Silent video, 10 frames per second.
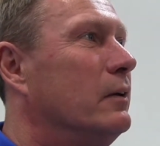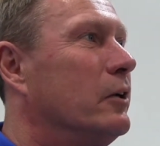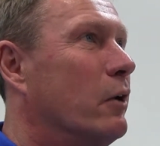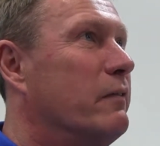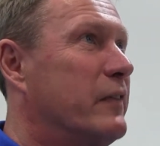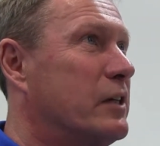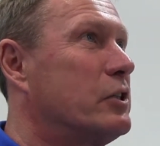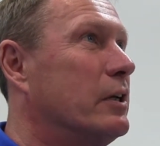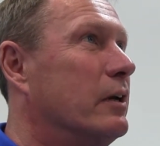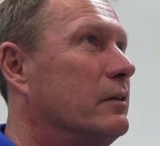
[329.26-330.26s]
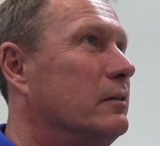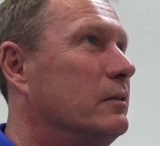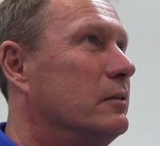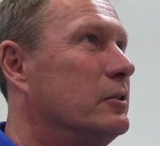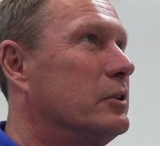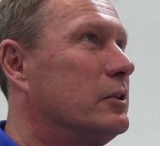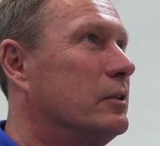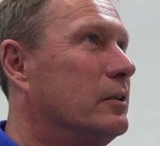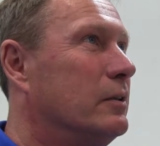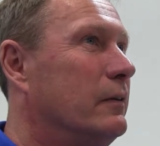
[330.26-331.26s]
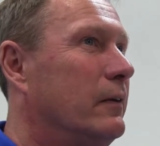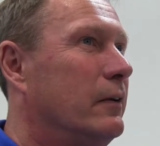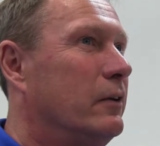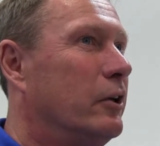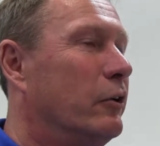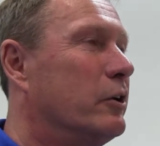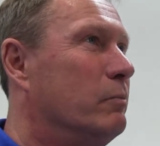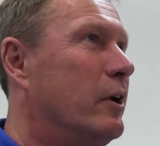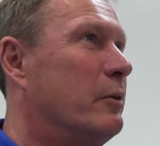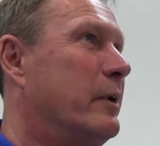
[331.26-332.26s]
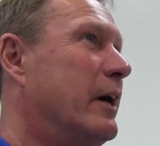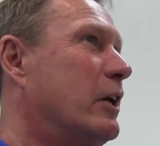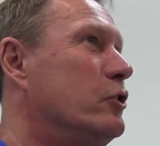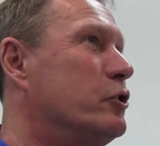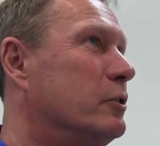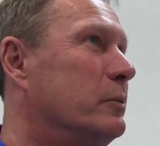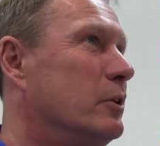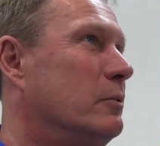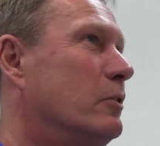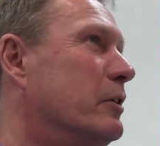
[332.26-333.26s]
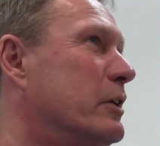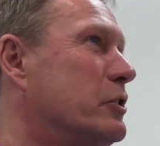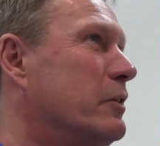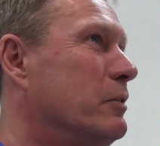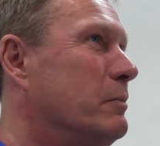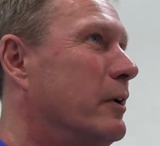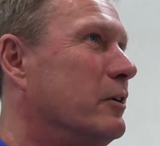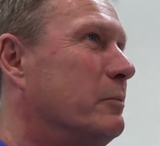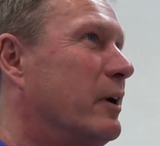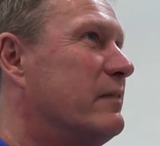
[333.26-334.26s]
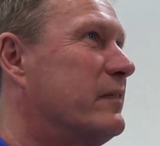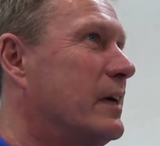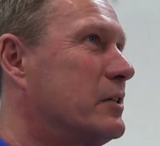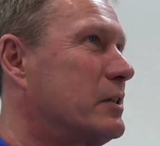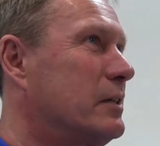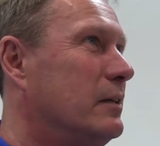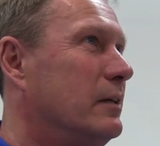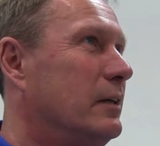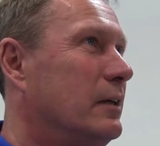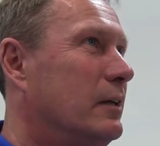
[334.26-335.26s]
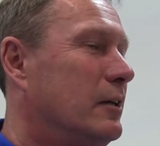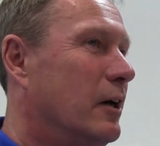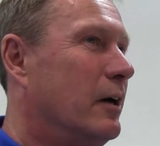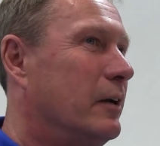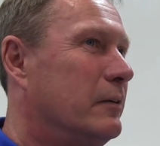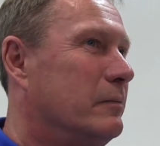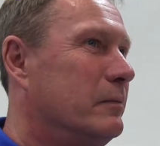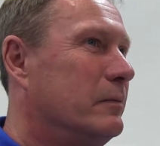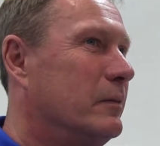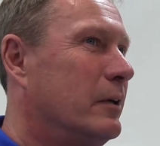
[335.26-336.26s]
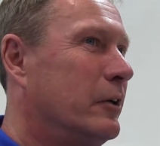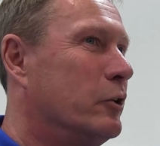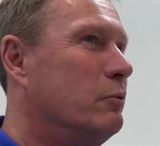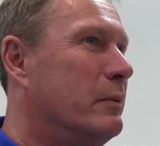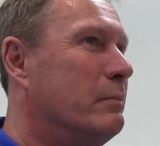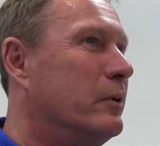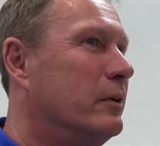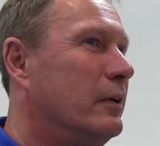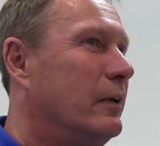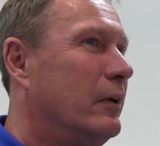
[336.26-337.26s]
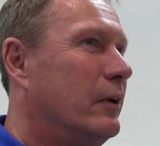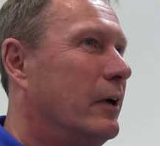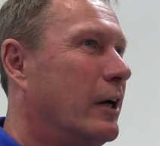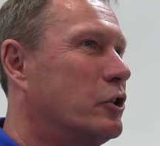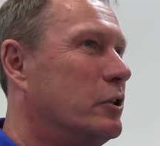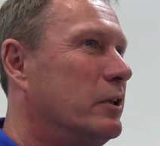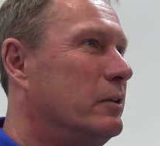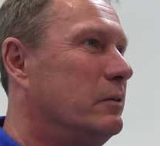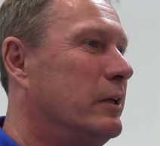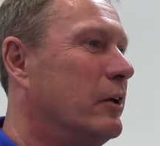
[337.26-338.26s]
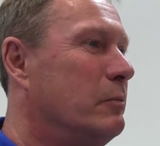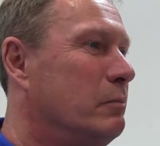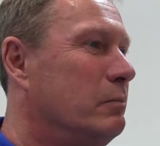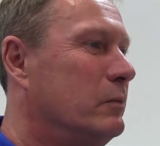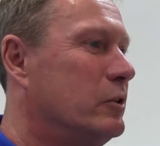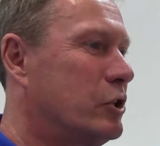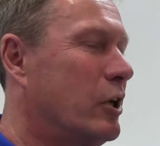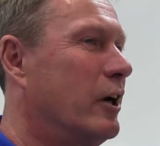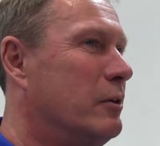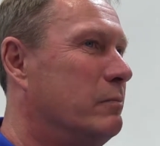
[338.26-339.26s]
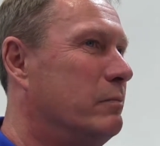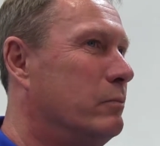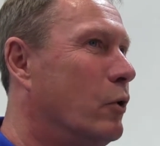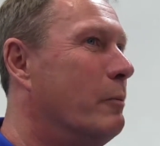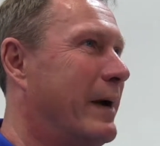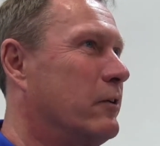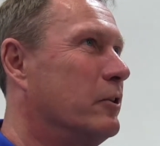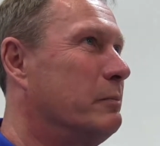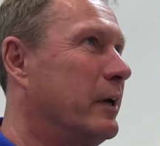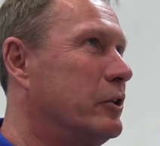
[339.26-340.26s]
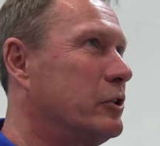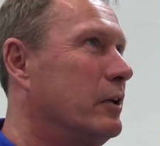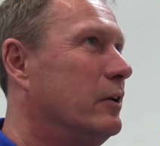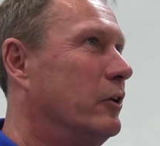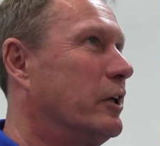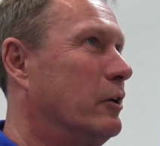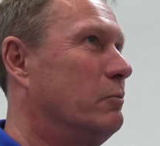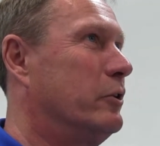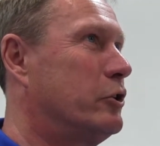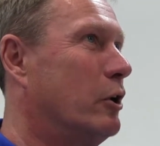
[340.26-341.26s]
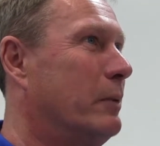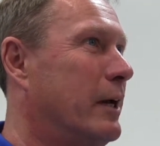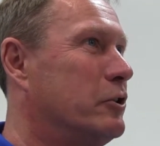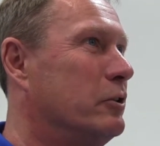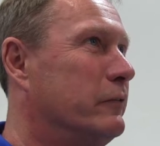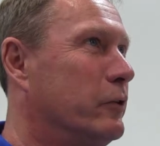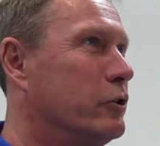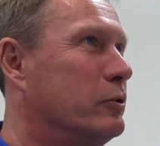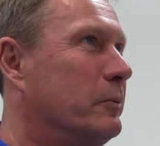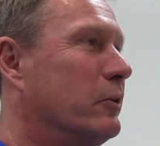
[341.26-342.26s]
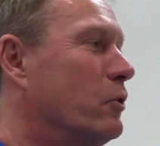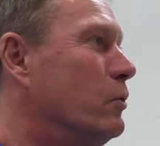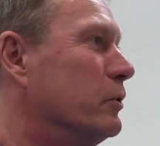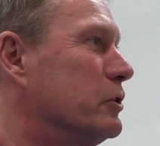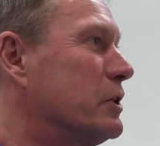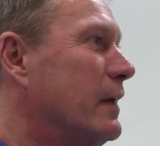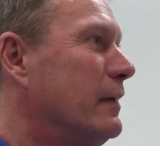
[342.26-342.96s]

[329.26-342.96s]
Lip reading: going fast again, because you can ride a bike injured, but you're not necessarily riding a bike fast. And I do remember actually getting slightly more back on the pace and getting with the top lads in the first couple of corners,